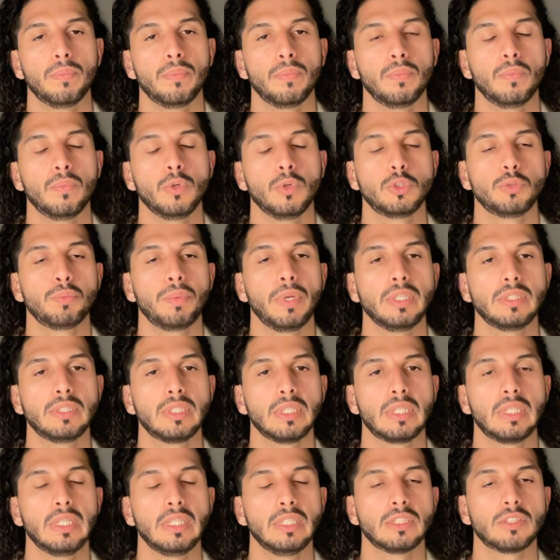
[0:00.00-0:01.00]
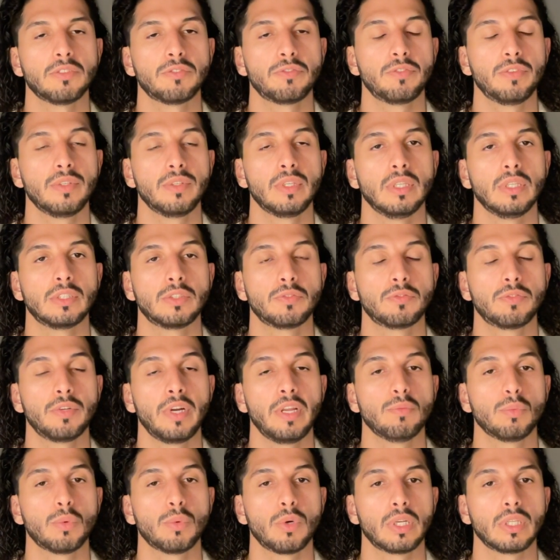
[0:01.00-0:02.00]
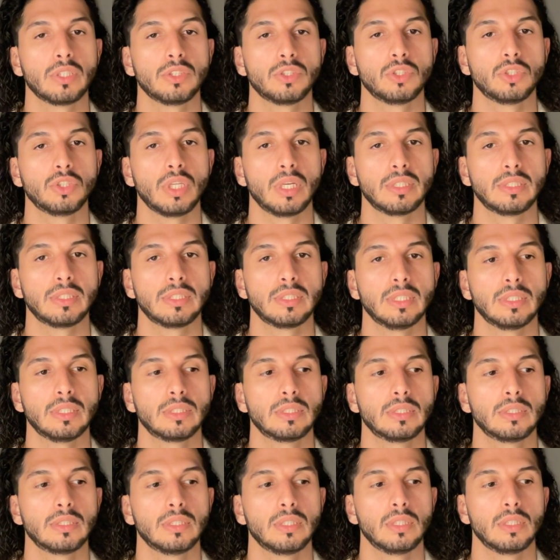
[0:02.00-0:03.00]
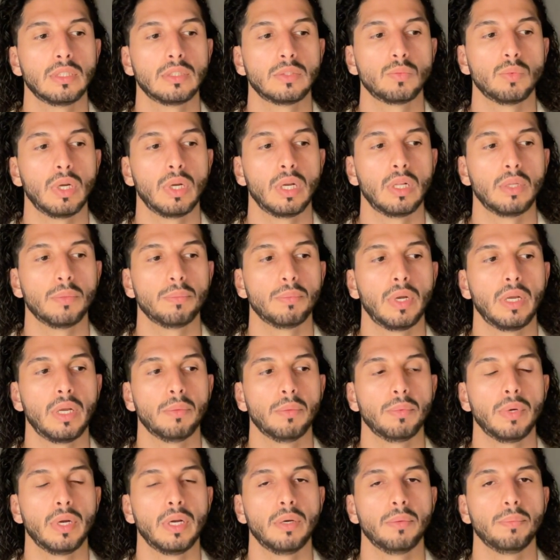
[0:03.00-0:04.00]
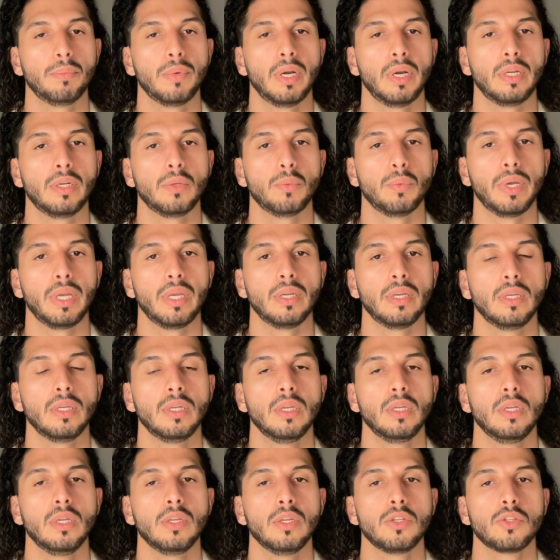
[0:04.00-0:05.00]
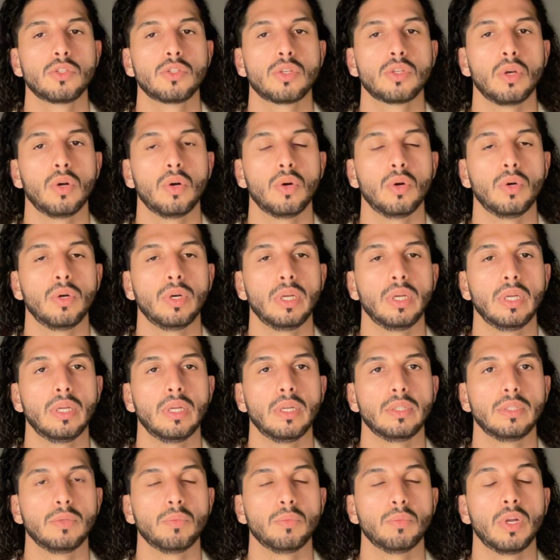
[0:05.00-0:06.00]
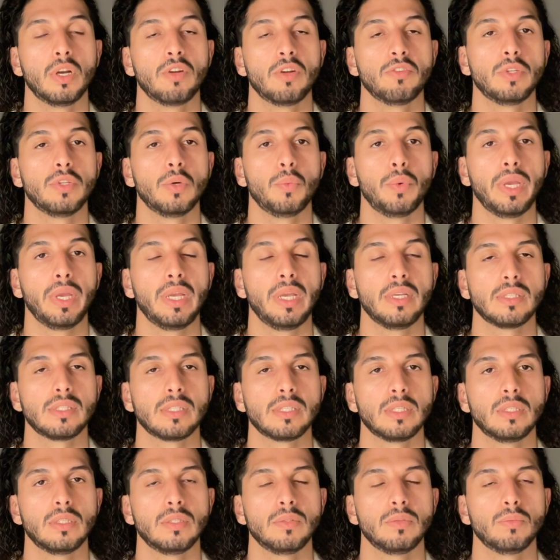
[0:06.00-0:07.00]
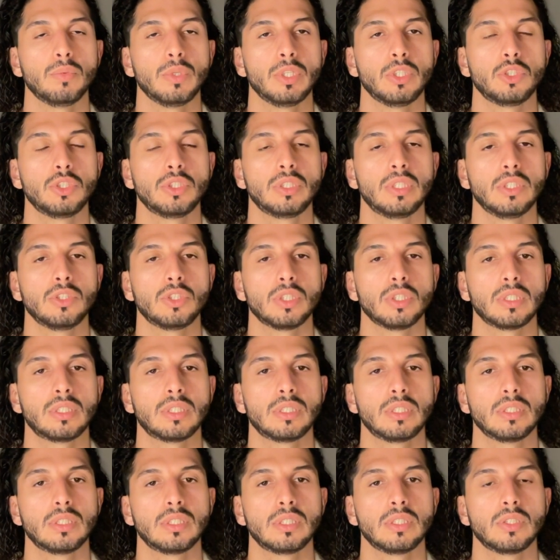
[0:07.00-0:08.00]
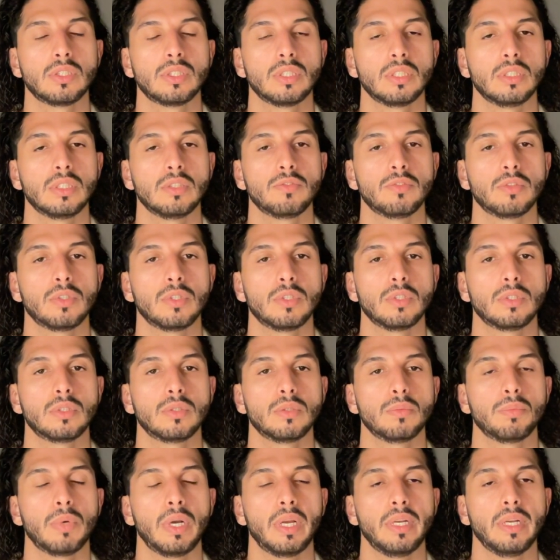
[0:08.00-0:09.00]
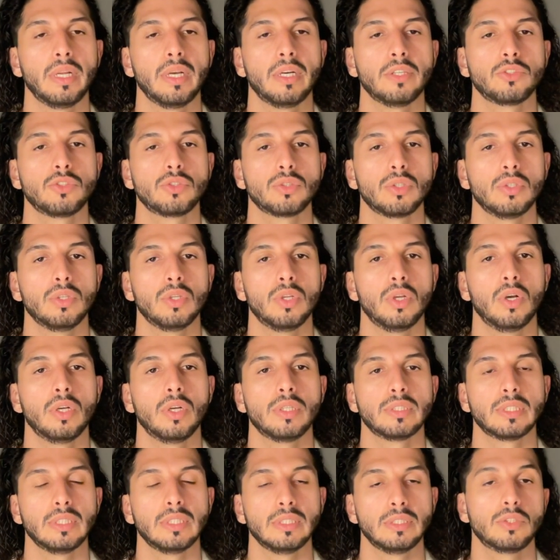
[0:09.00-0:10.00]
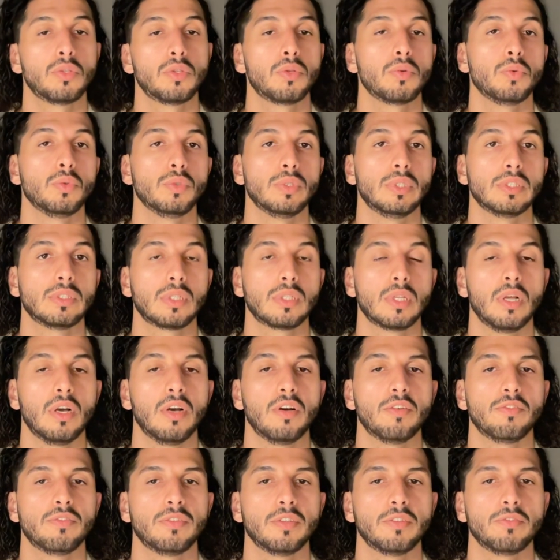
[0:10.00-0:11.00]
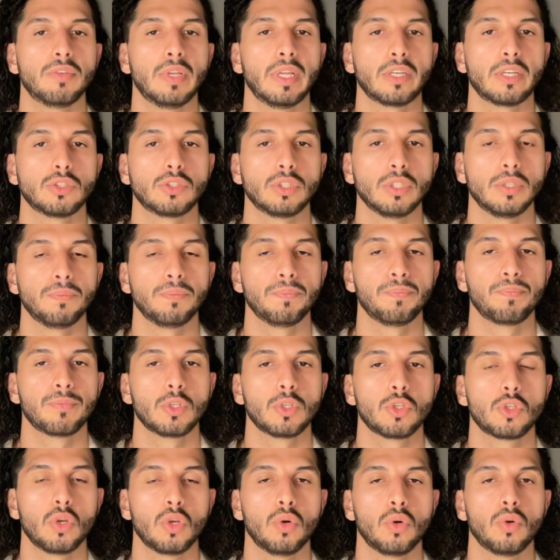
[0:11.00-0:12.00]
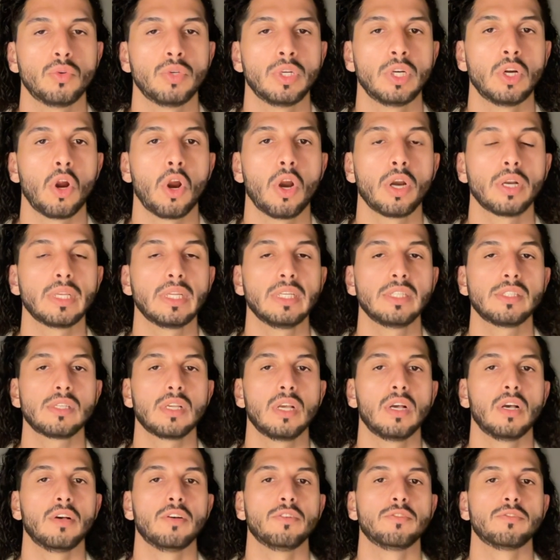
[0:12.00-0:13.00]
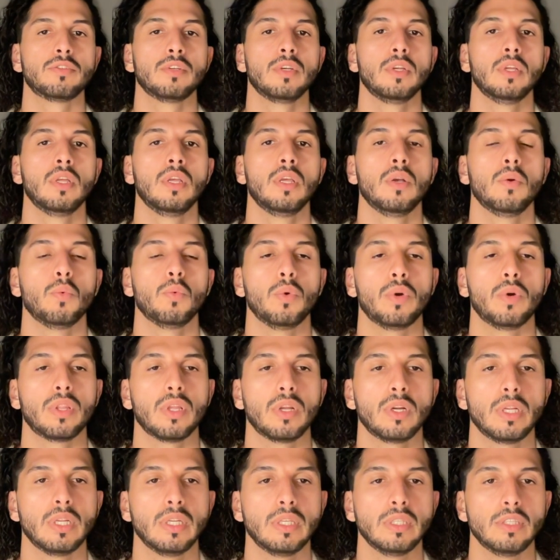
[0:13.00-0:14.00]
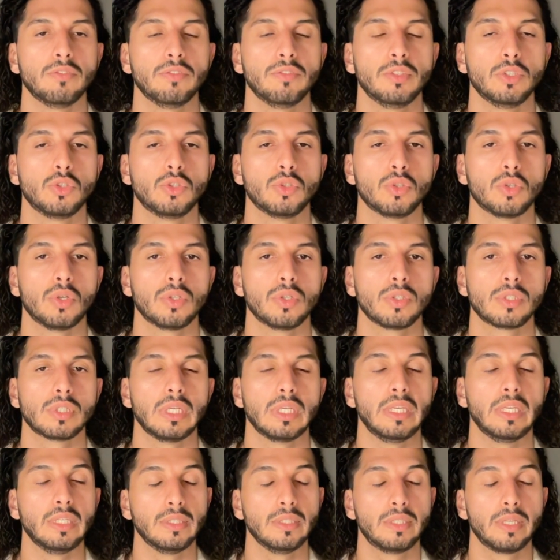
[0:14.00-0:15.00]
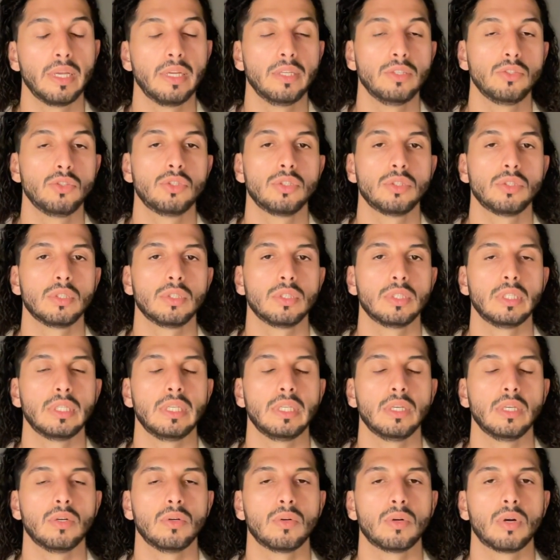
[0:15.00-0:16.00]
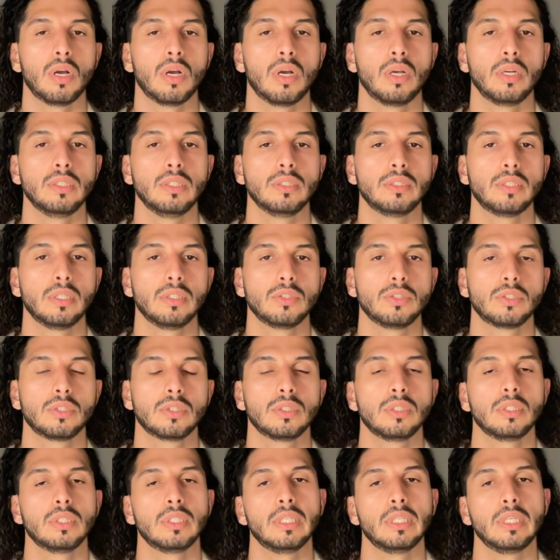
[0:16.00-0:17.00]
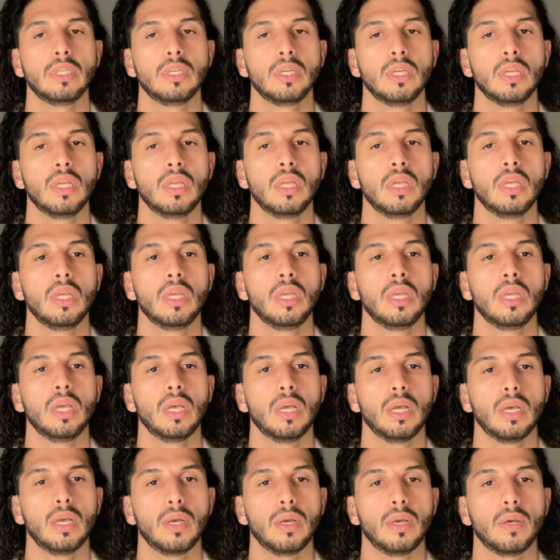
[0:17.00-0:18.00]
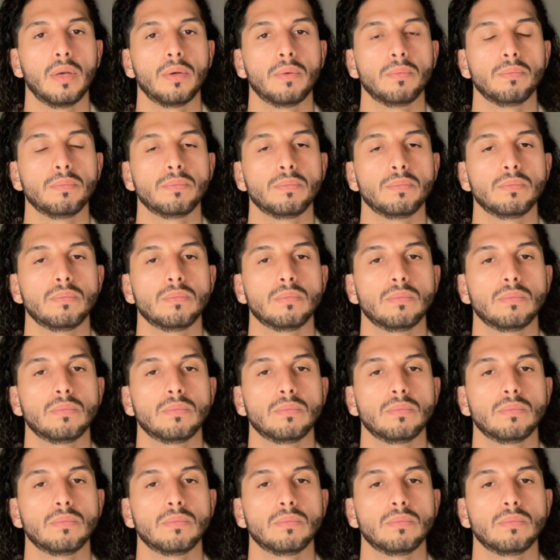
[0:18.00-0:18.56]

which basically is its framework is justice as well, by the way. So one of the ways in which the justice is delivered by natural laws is through this law of reflection. So regardless of whether the individuals intentionally or unintentionally um,